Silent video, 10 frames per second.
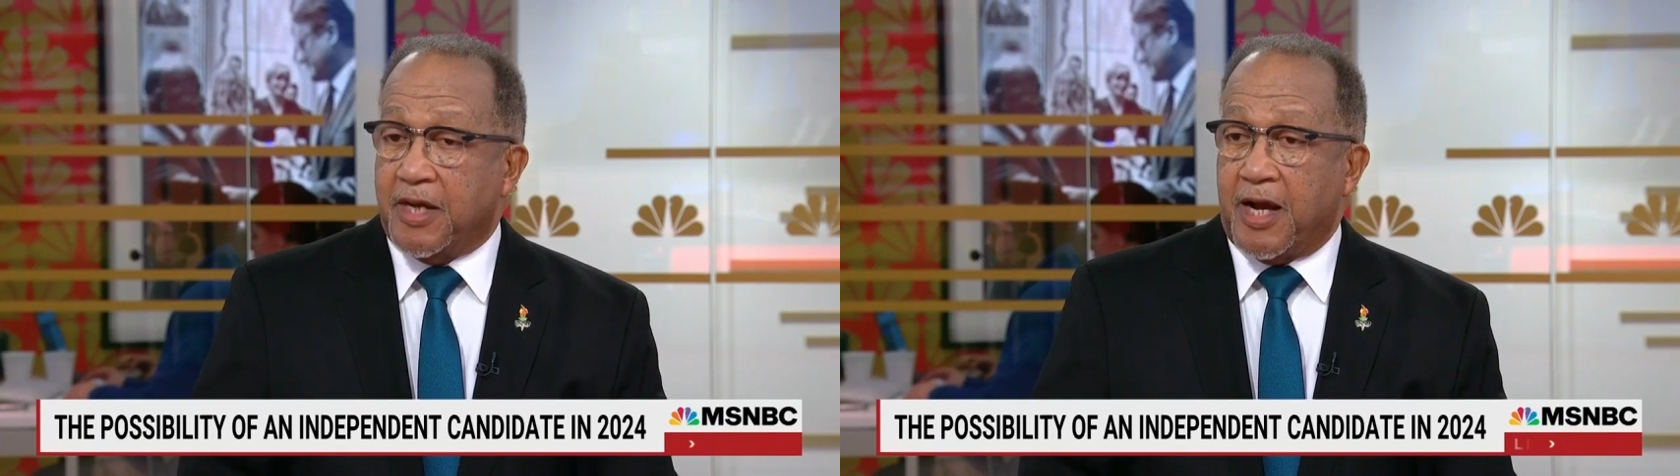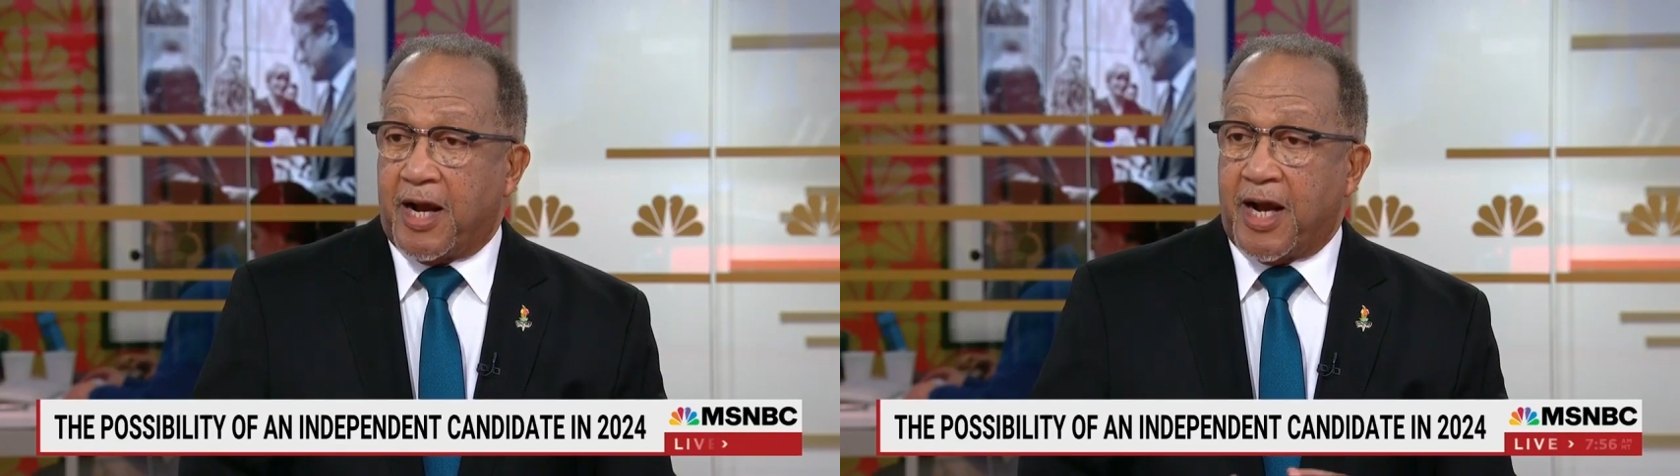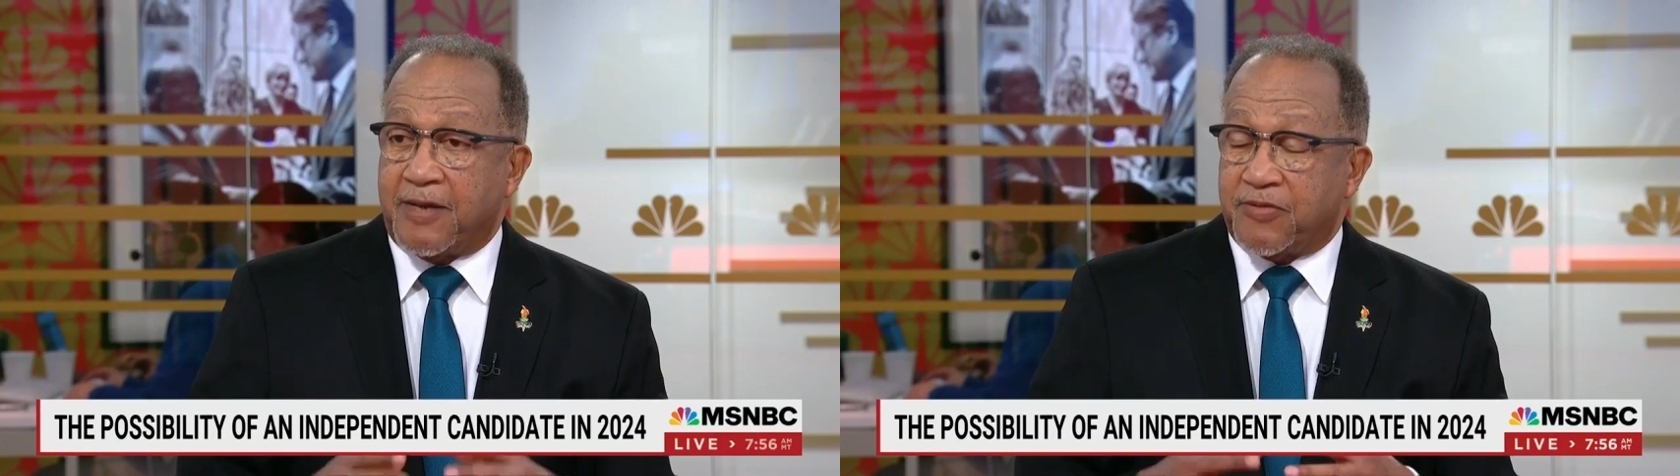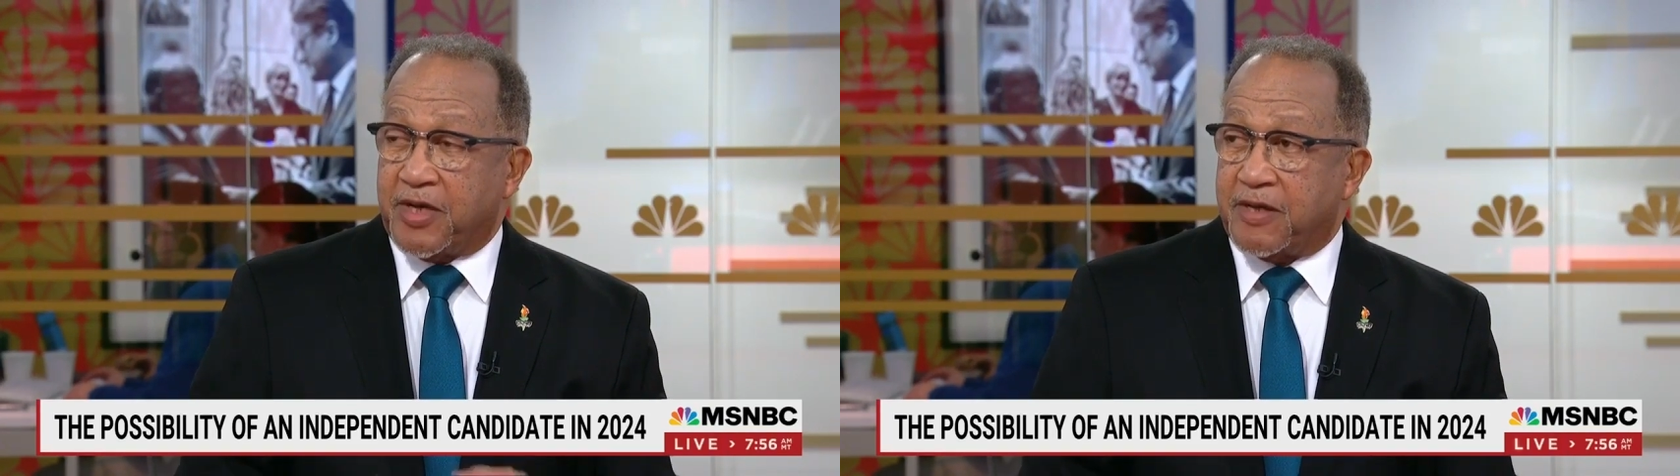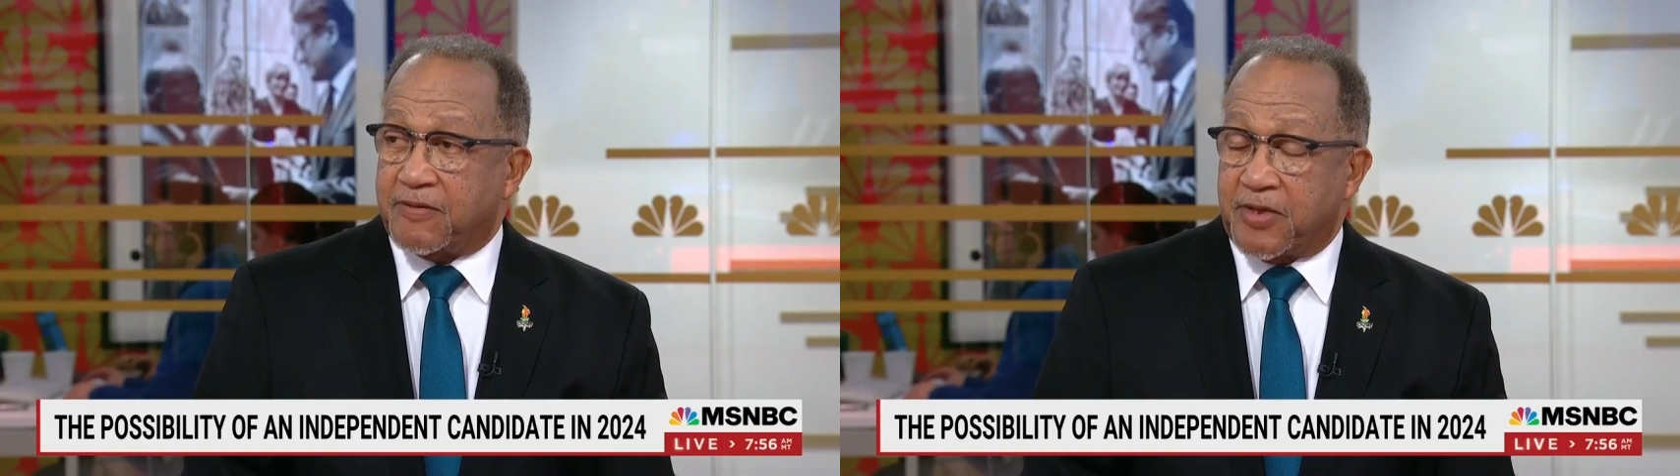I
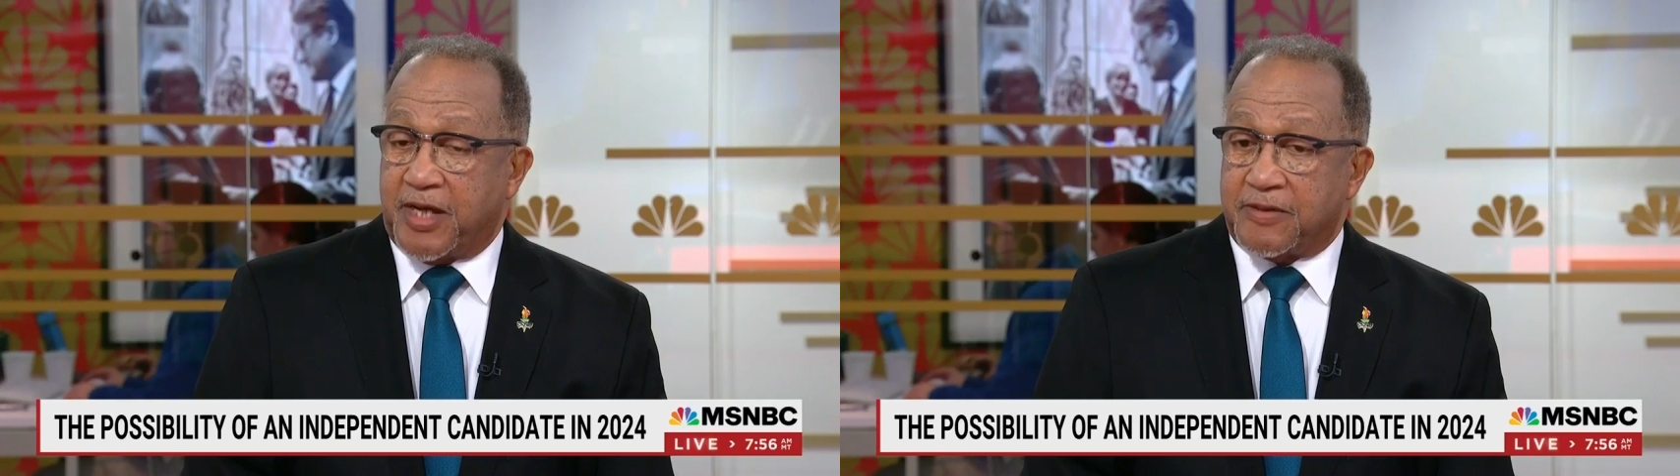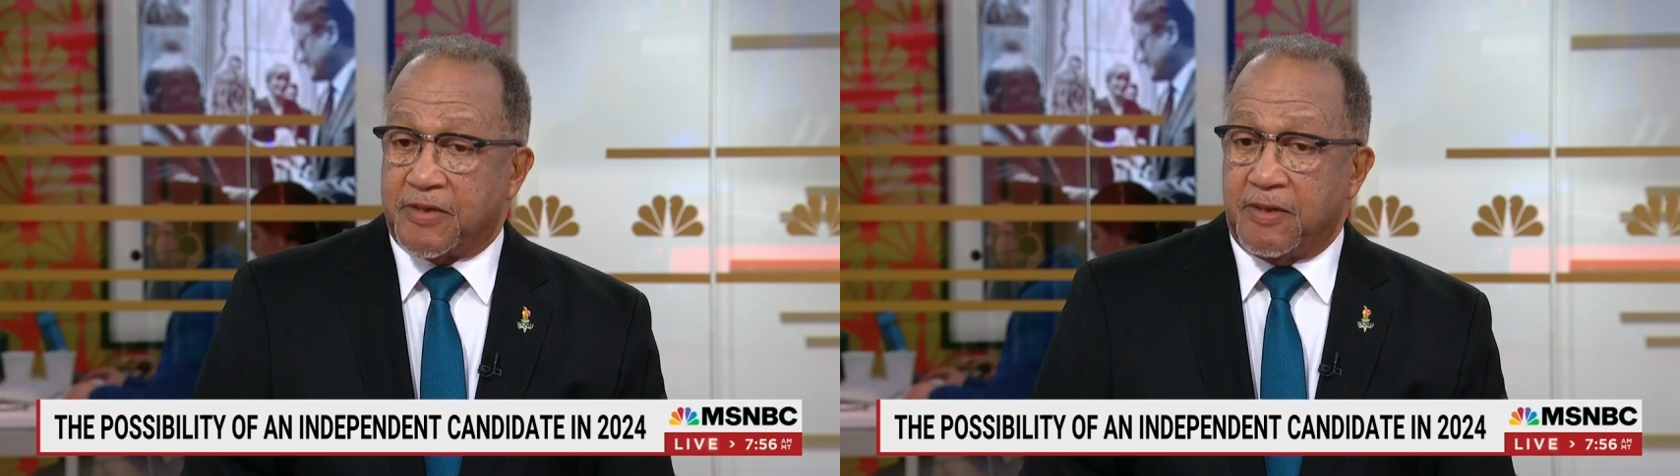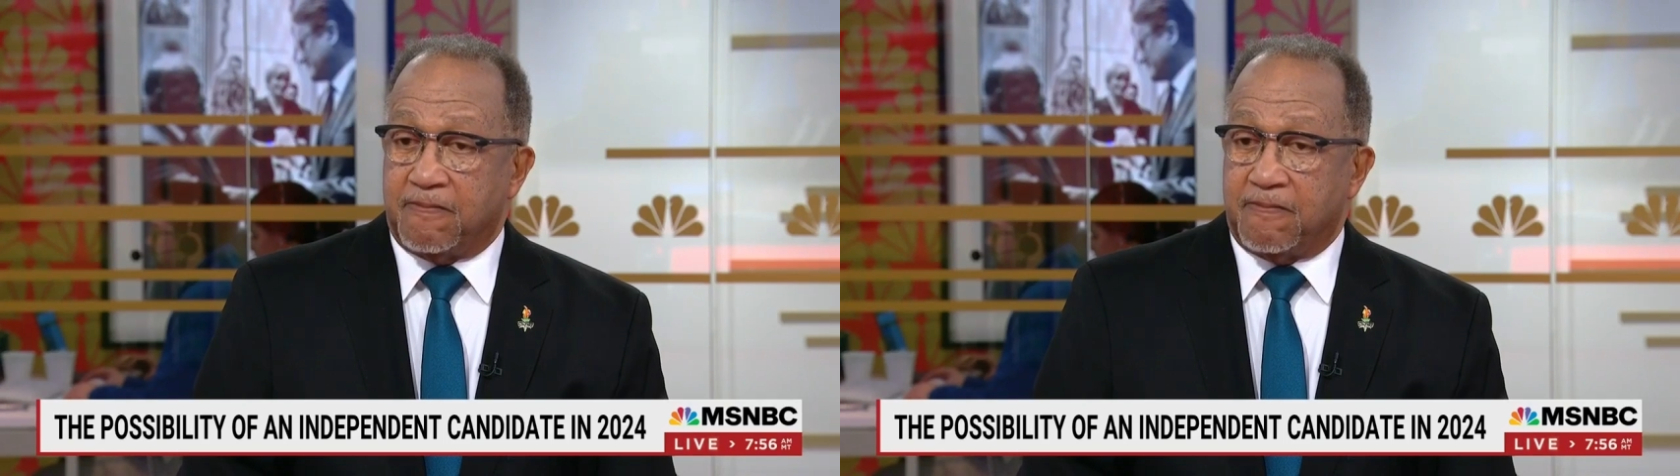think that